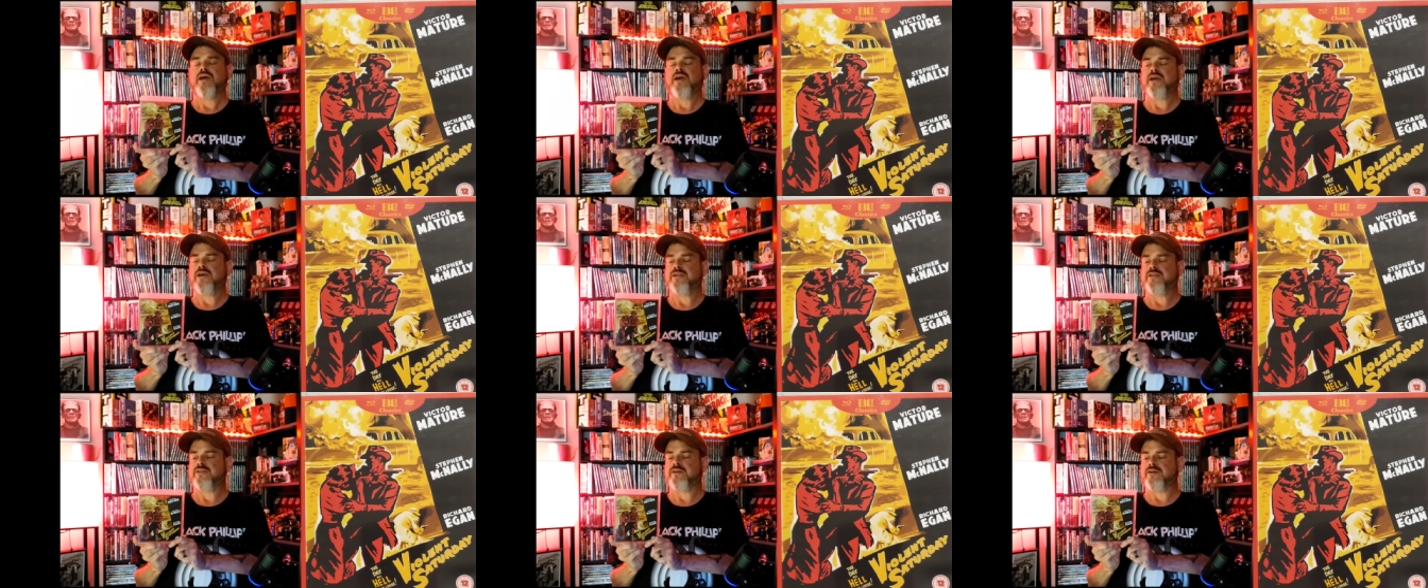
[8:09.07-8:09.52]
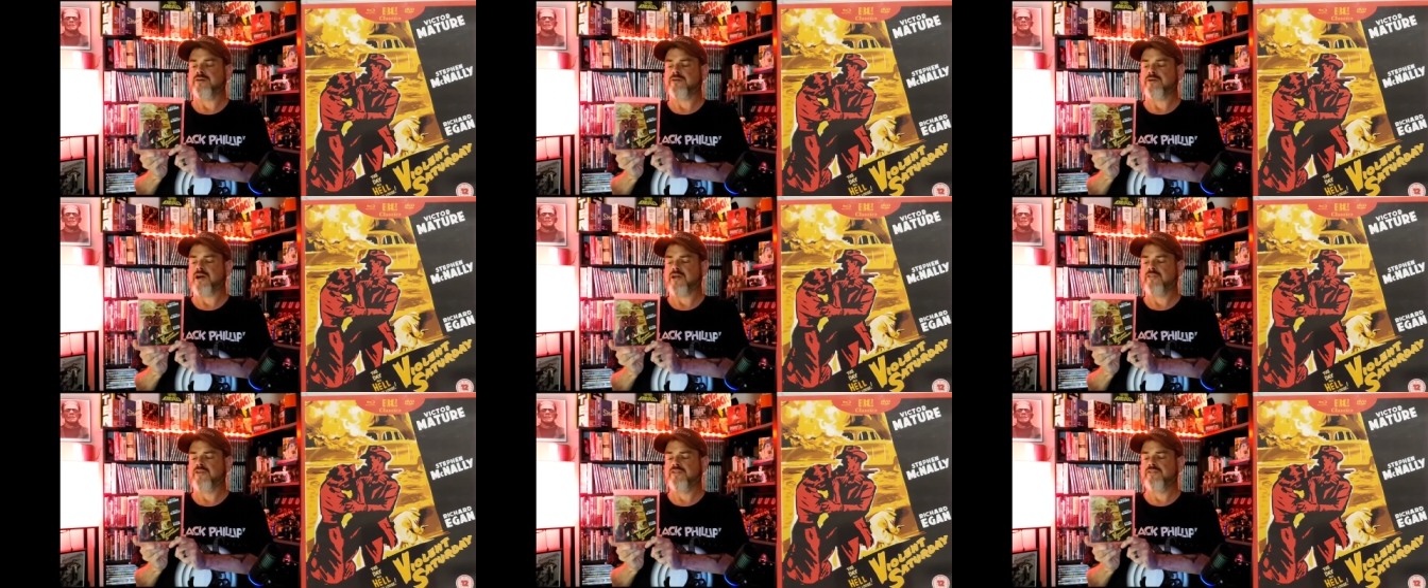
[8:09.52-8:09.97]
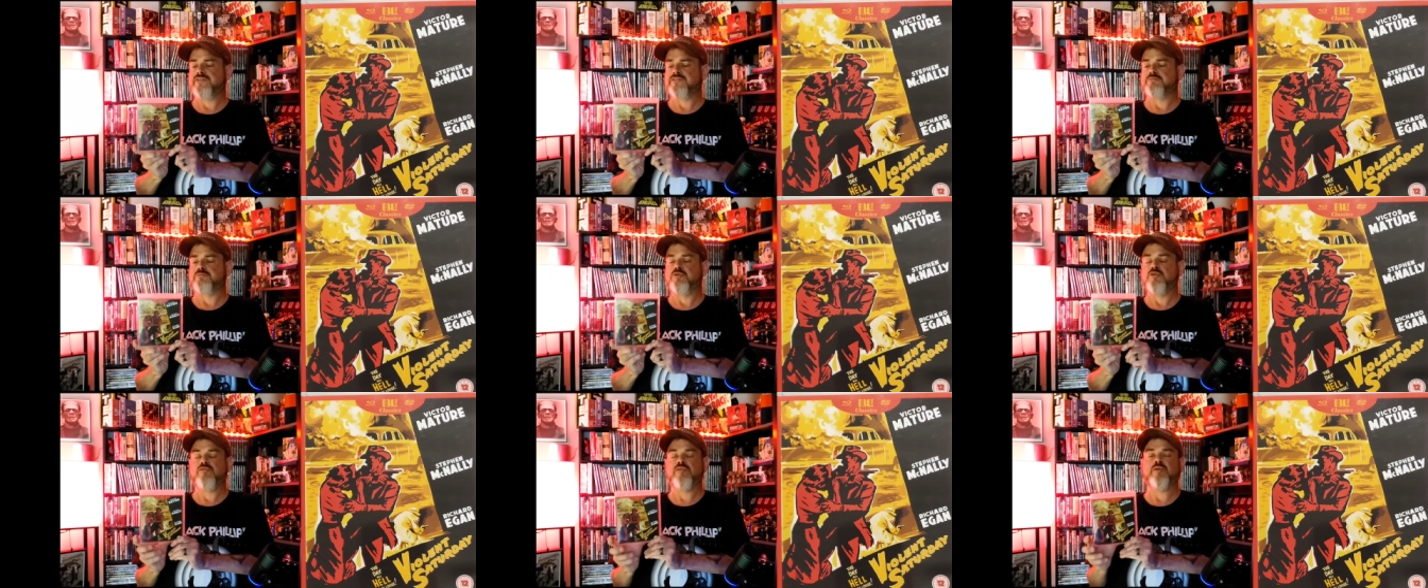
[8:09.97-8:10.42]
and uh, I think
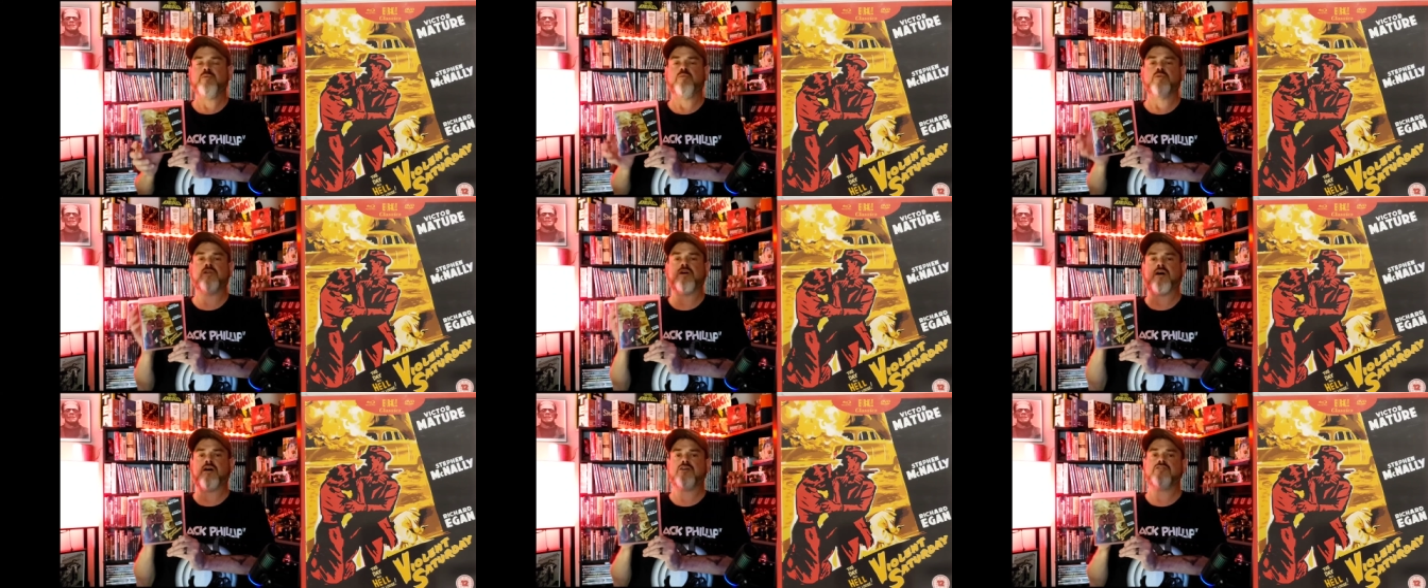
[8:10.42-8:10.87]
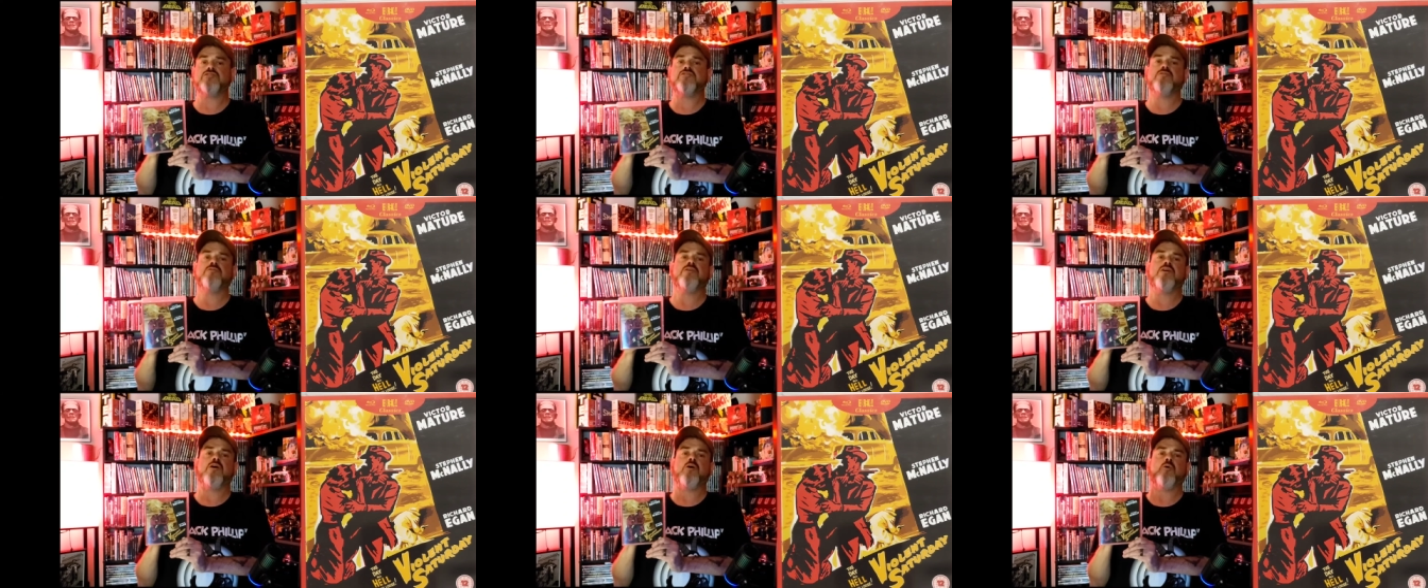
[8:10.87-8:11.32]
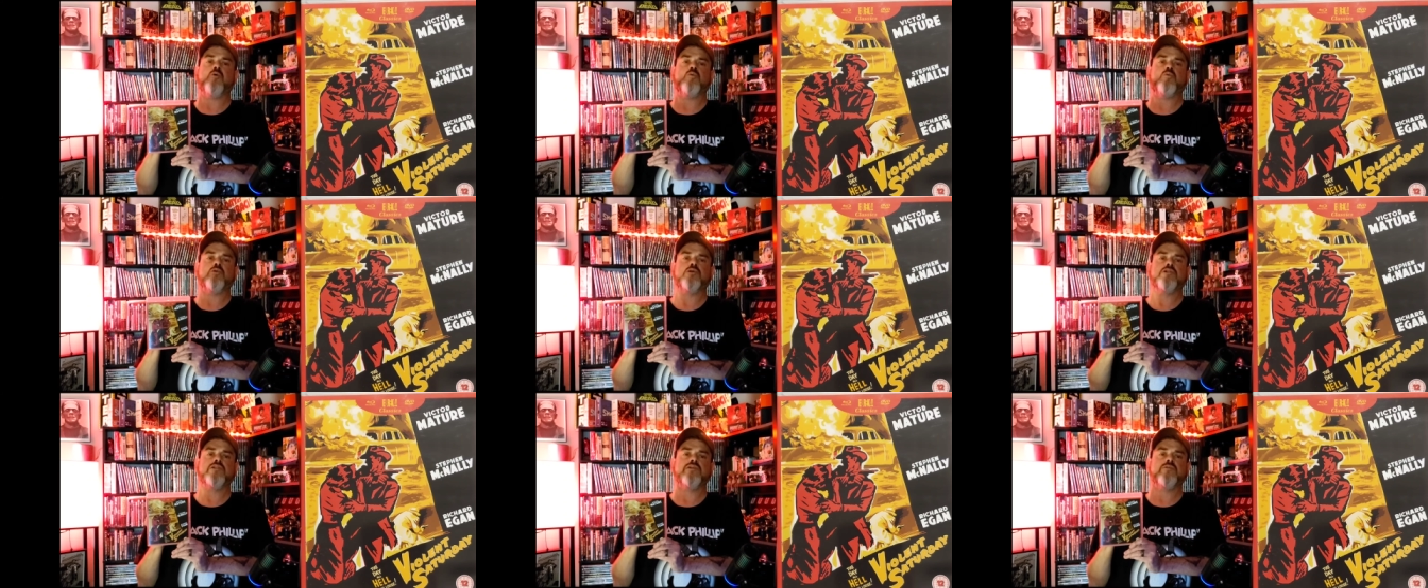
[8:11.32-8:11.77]
this movie would also go
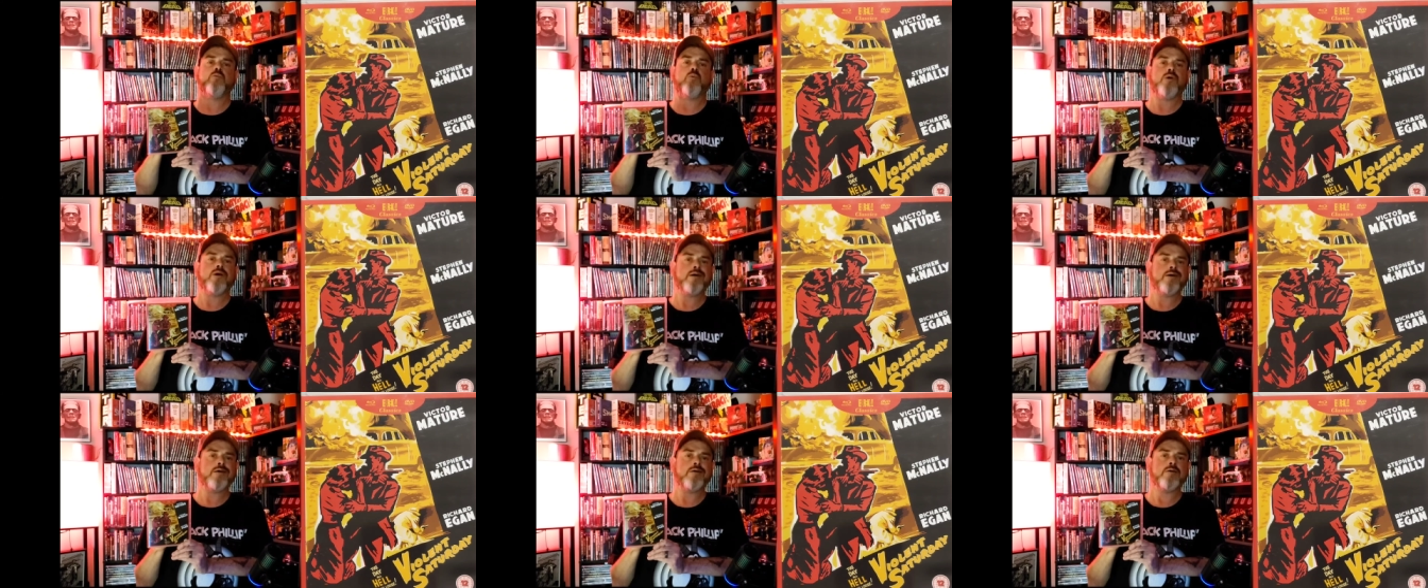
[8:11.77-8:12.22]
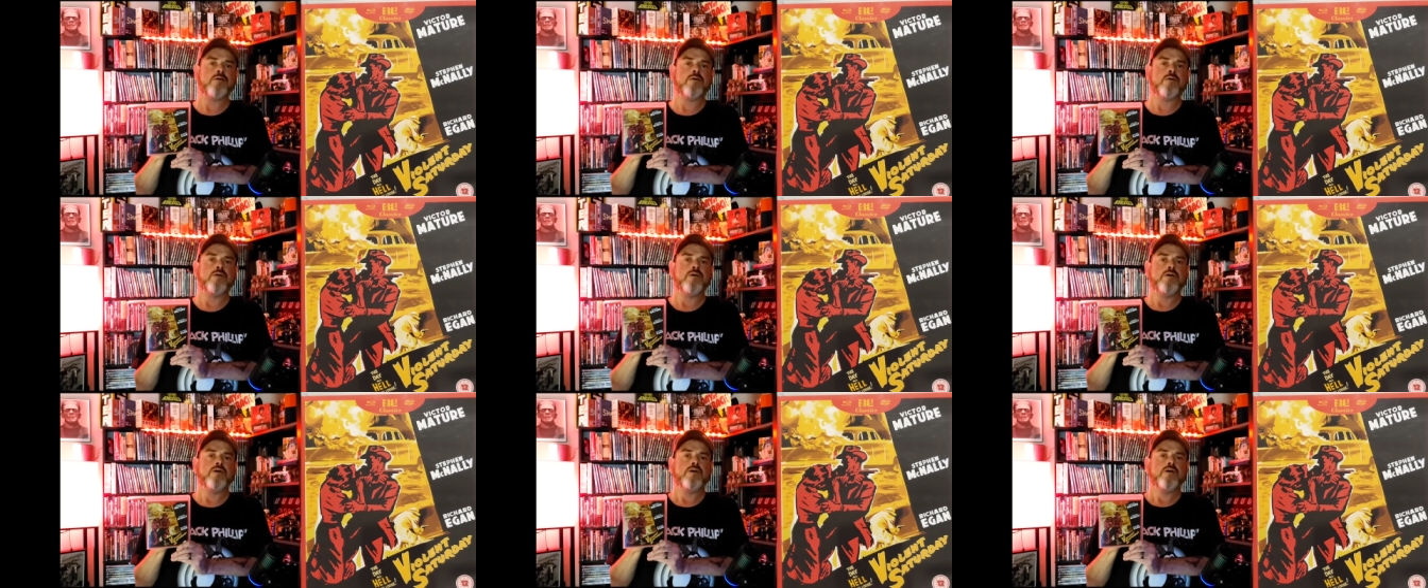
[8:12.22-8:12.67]
really well